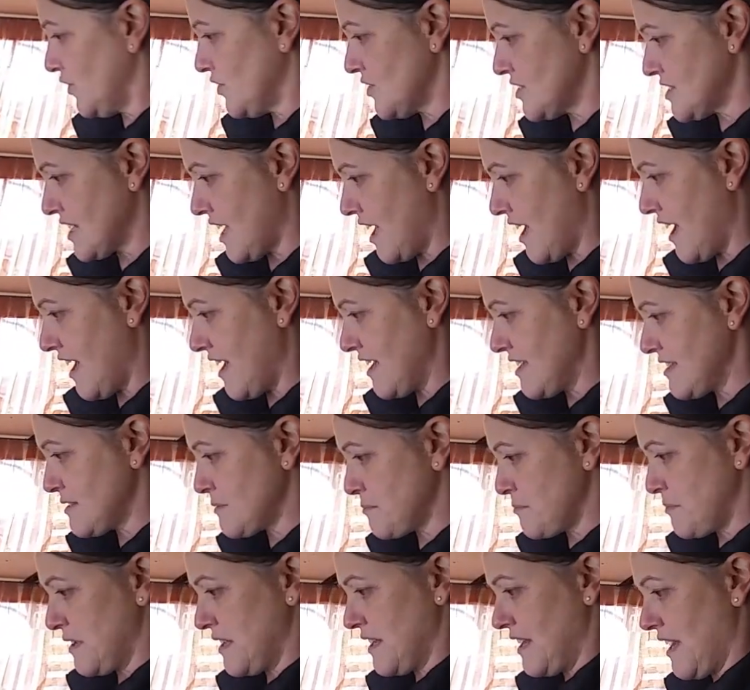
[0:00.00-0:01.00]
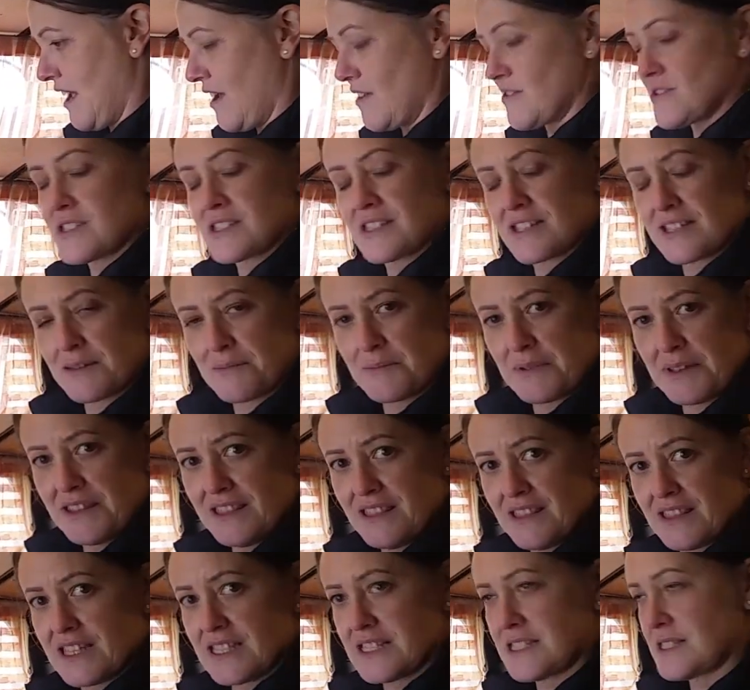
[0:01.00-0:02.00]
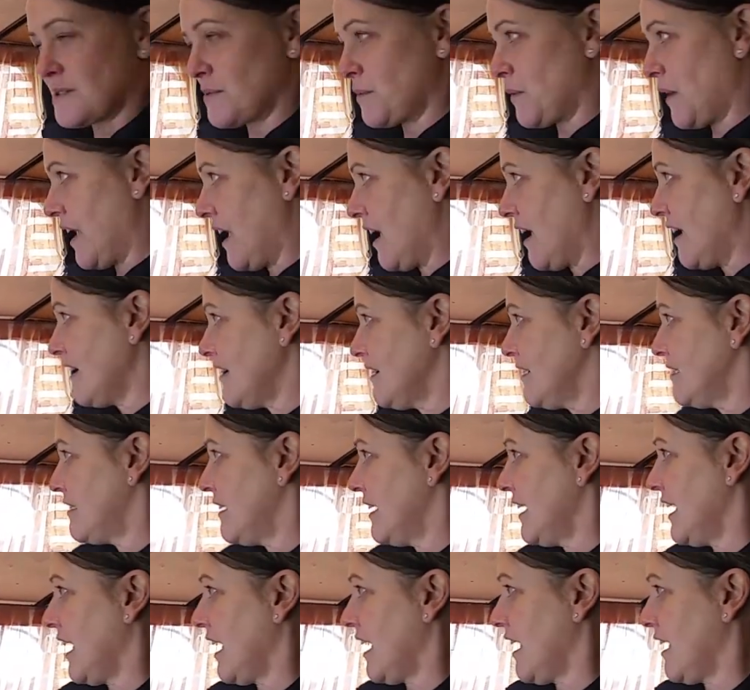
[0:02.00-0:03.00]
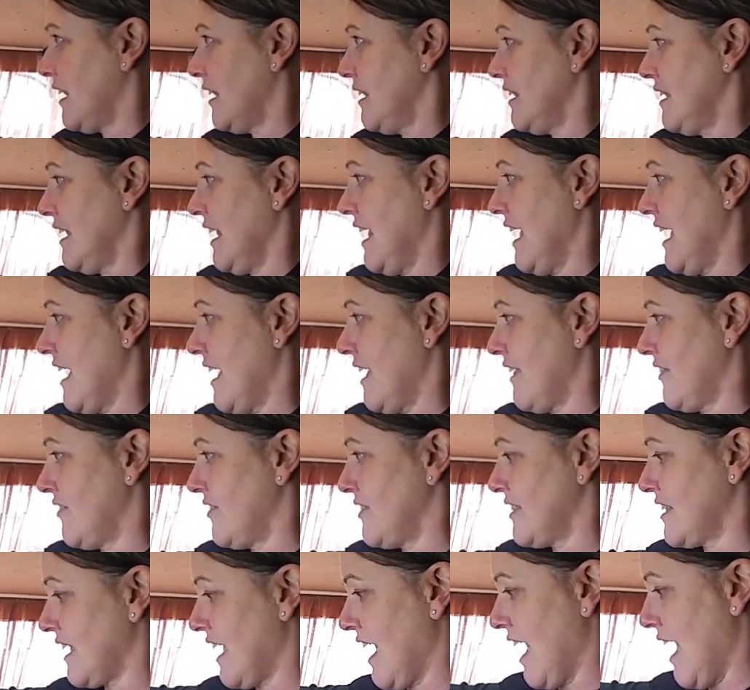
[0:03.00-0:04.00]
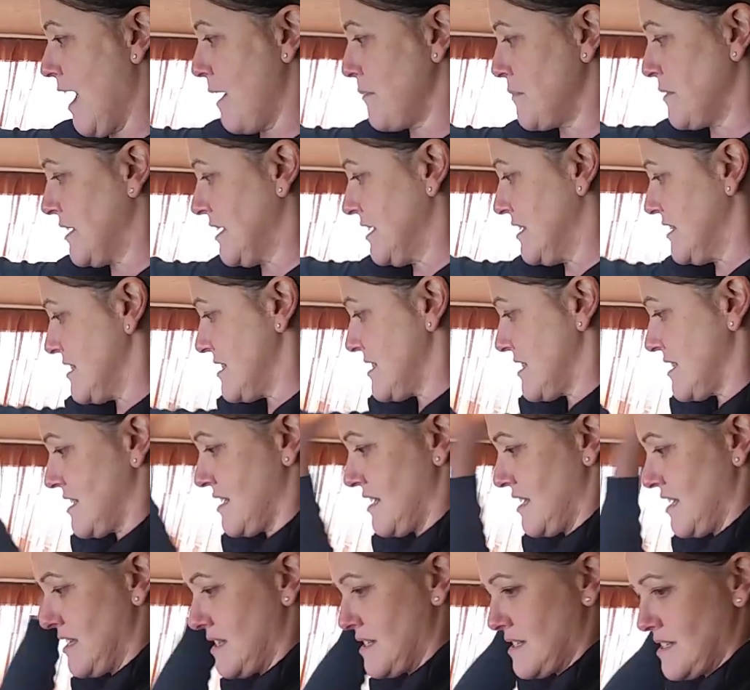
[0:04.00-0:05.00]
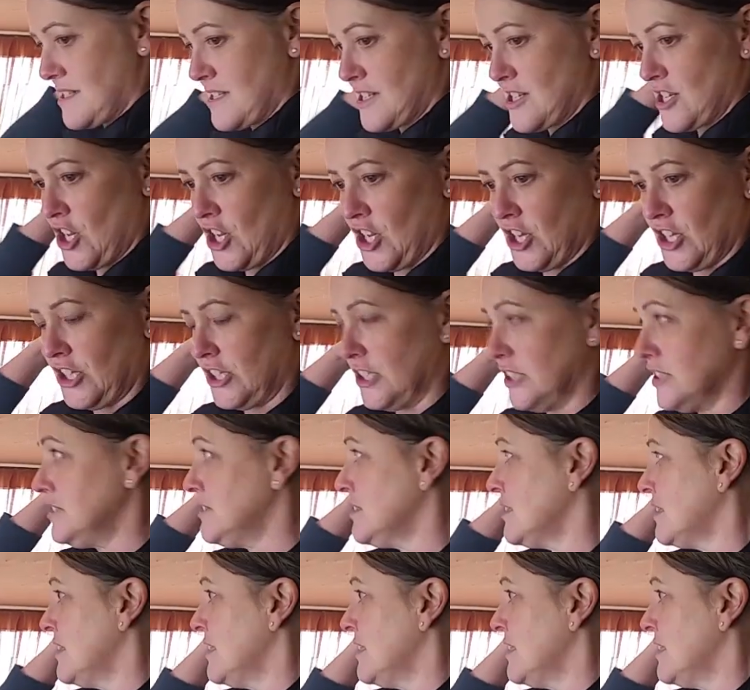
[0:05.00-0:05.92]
full-size, but now sleeping this way, and have cabinets installed